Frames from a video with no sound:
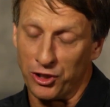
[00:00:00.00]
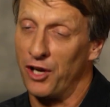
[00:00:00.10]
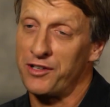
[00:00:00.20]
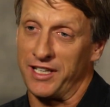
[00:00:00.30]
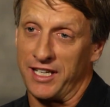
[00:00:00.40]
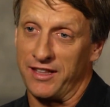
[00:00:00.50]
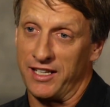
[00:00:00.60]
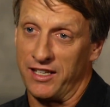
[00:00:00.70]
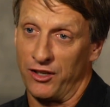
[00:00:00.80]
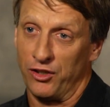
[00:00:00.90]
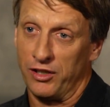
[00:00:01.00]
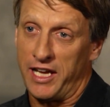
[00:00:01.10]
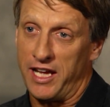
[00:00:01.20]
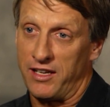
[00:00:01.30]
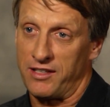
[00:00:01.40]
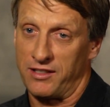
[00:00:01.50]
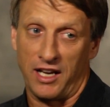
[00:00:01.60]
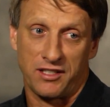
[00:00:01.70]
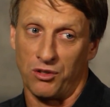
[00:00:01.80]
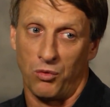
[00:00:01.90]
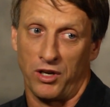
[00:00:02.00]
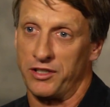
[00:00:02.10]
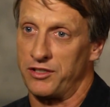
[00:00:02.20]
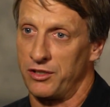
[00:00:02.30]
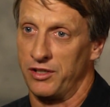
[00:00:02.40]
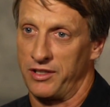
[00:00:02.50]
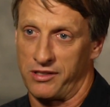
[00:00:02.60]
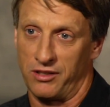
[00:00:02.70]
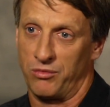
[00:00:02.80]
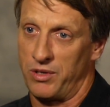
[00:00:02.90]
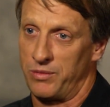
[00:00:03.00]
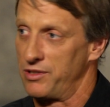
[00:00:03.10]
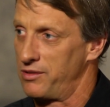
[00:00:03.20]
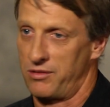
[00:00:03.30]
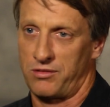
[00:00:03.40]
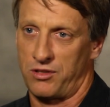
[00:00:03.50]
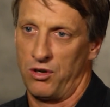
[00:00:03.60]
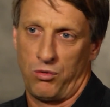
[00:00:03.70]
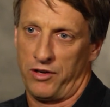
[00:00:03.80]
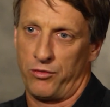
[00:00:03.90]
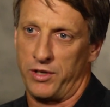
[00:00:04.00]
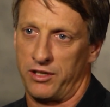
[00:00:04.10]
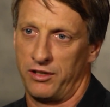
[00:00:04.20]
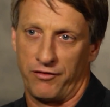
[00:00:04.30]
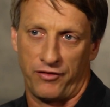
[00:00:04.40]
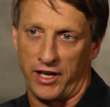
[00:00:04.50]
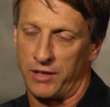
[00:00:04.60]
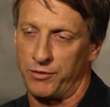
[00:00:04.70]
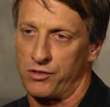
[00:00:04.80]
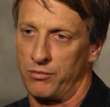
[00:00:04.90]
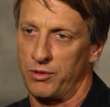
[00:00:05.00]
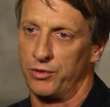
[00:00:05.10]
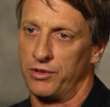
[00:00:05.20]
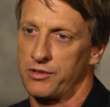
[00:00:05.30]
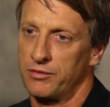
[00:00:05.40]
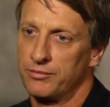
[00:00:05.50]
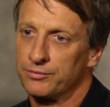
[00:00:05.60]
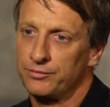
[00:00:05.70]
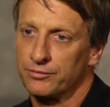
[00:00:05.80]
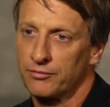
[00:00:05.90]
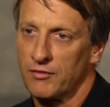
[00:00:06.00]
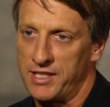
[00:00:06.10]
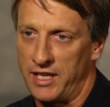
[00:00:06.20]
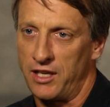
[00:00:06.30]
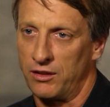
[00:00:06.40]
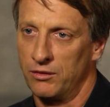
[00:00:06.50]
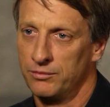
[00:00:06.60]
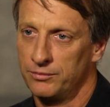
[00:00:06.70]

closing in the, in the early 80s, and I still wanted to do it, so we would just go wherever we could, find Where, empty swimming where'd pools. Where'd you grow up? San Diego.